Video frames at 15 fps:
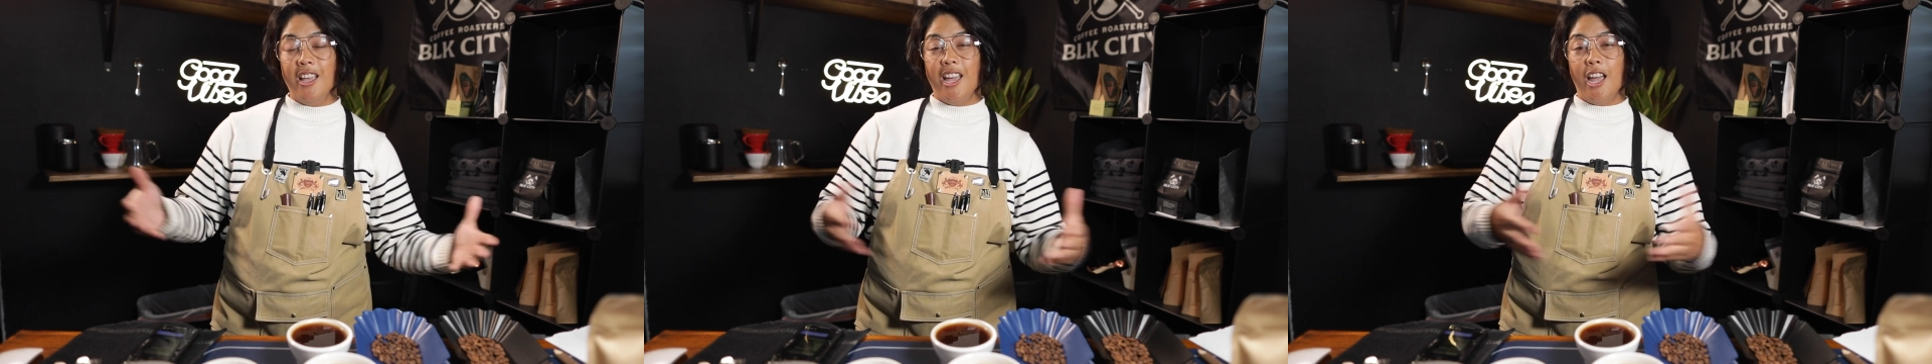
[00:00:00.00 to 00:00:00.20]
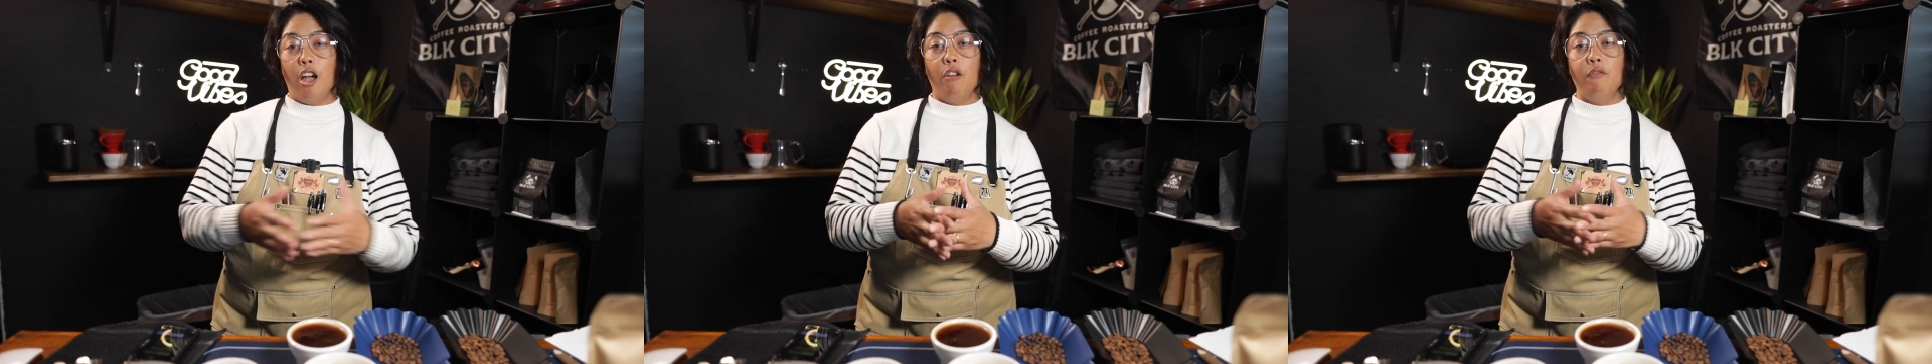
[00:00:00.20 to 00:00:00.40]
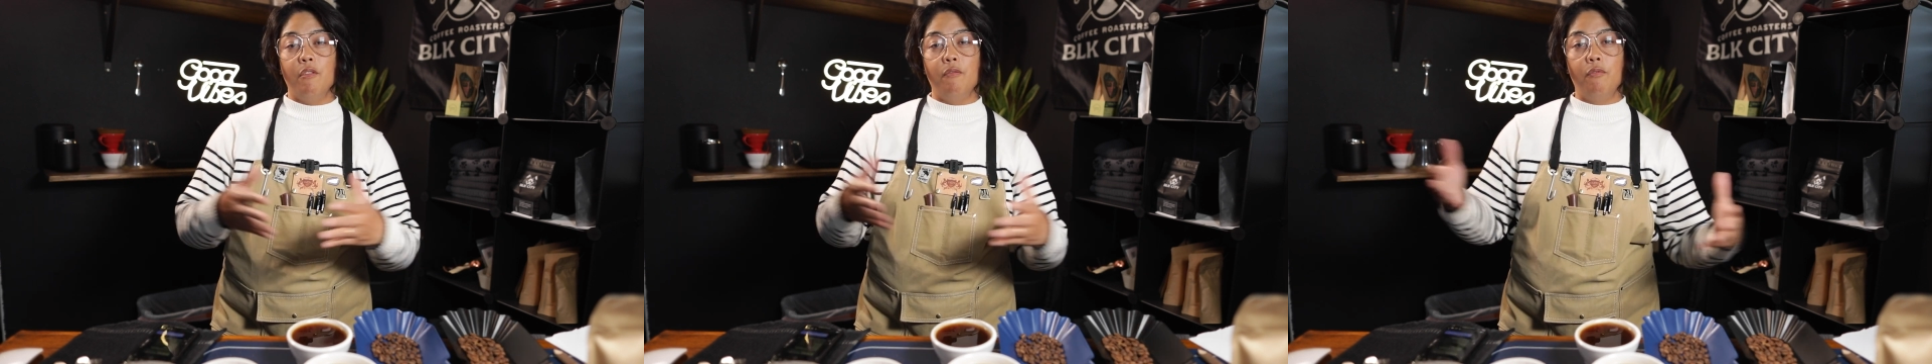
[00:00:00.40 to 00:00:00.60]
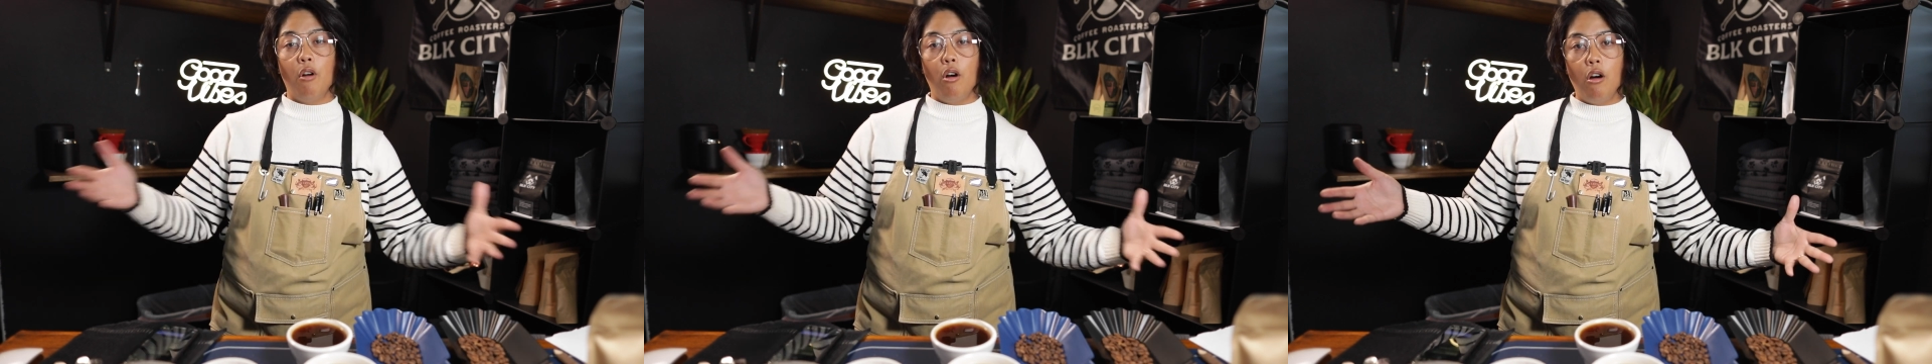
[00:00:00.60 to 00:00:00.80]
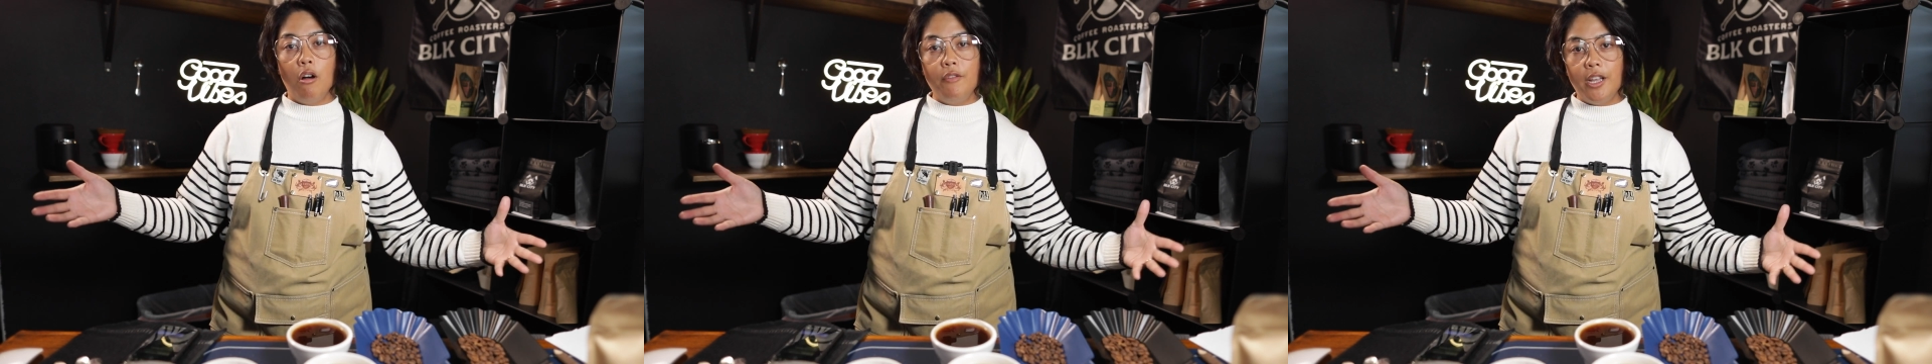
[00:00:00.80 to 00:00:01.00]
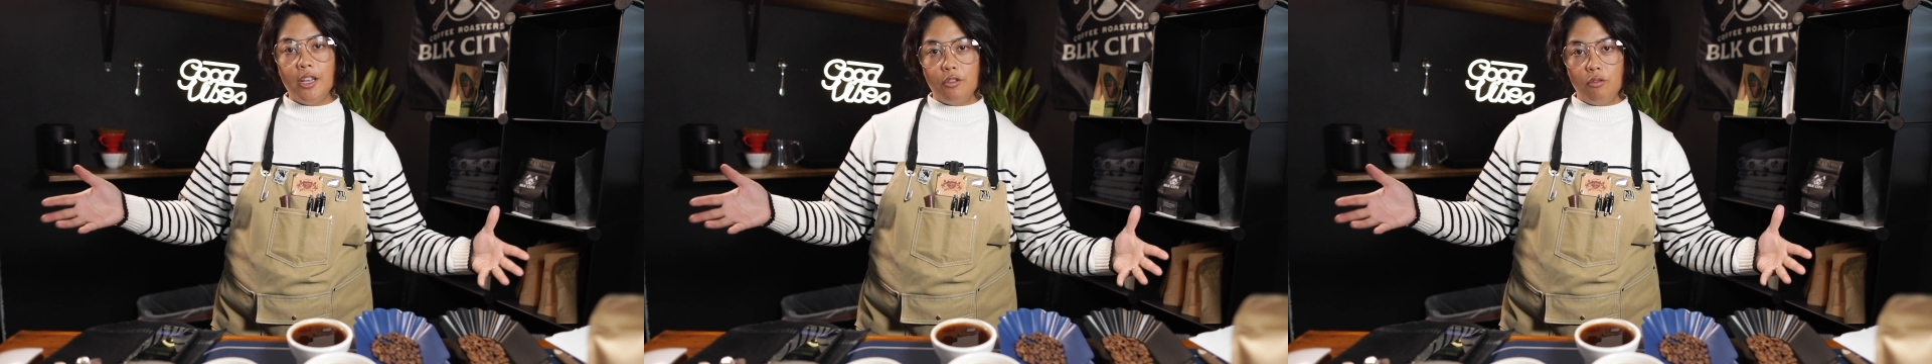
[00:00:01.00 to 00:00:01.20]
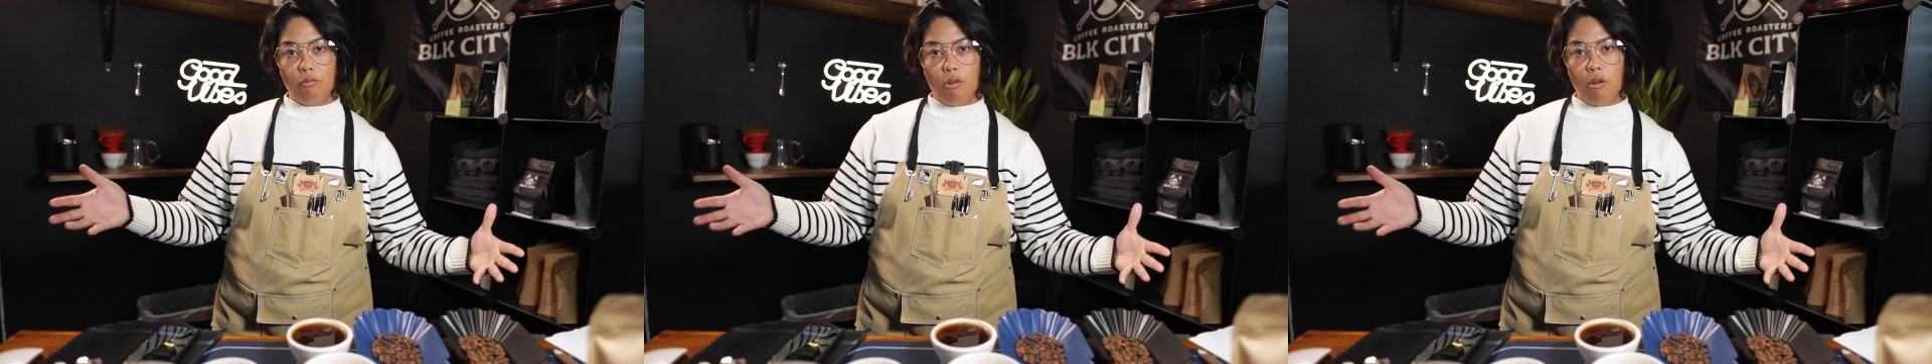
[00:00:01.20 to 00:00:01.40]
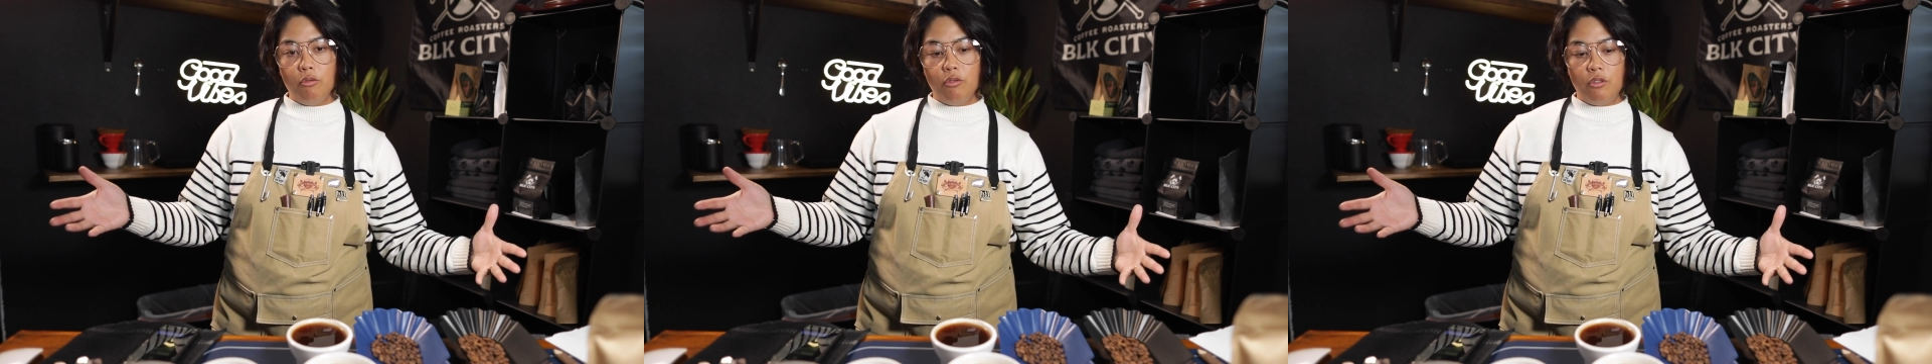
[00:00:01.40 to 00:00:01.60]
how I've evolved as a
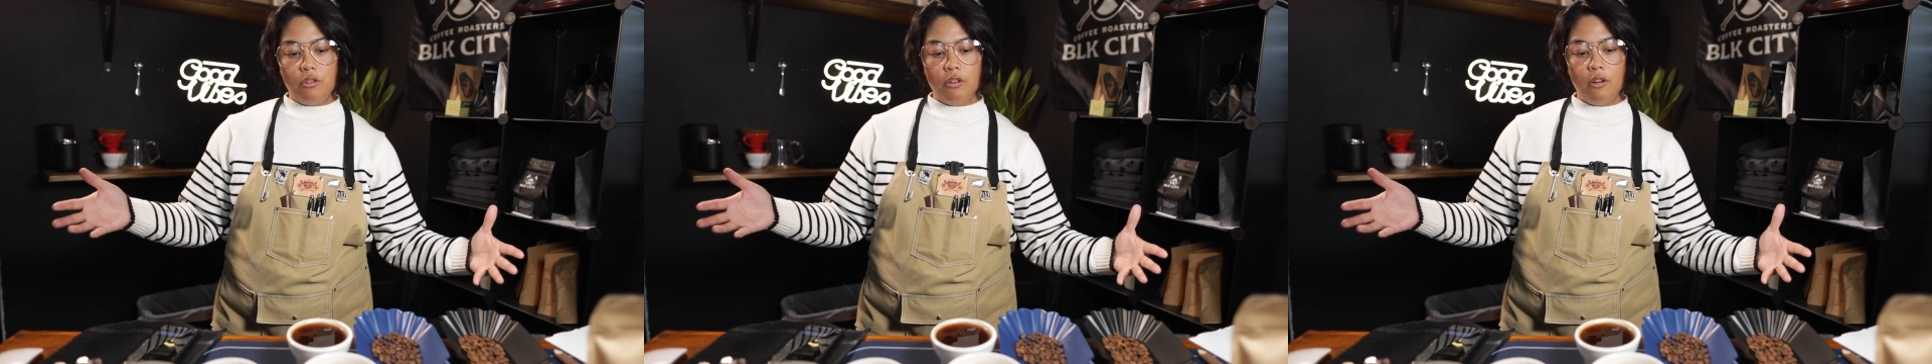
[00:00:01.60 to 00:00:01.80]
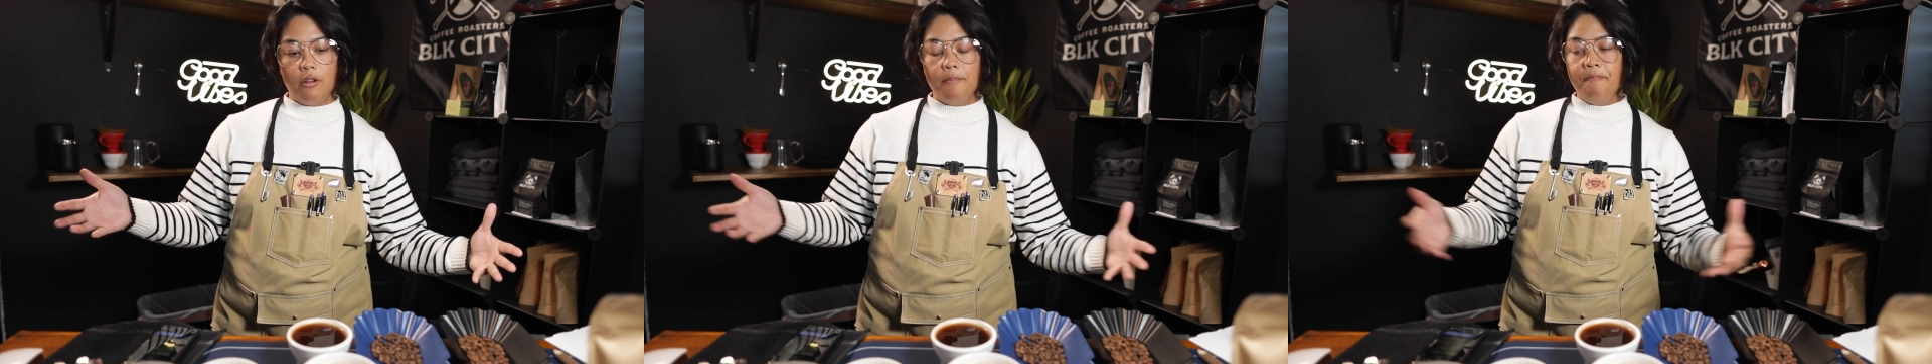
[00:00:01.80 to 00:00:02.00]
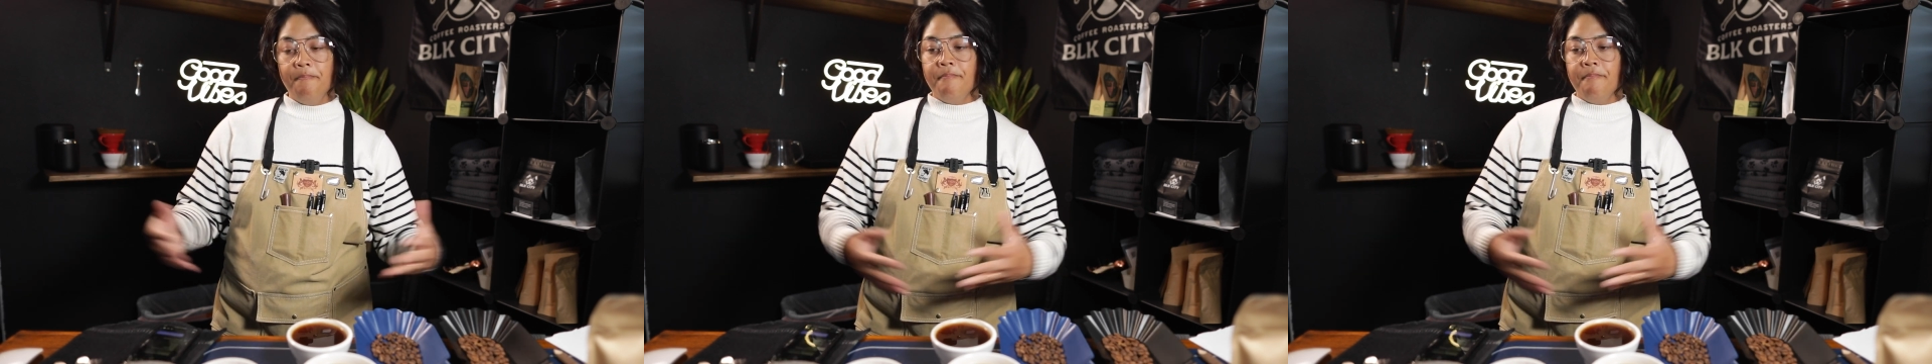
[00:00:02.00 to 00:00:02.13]
roaster.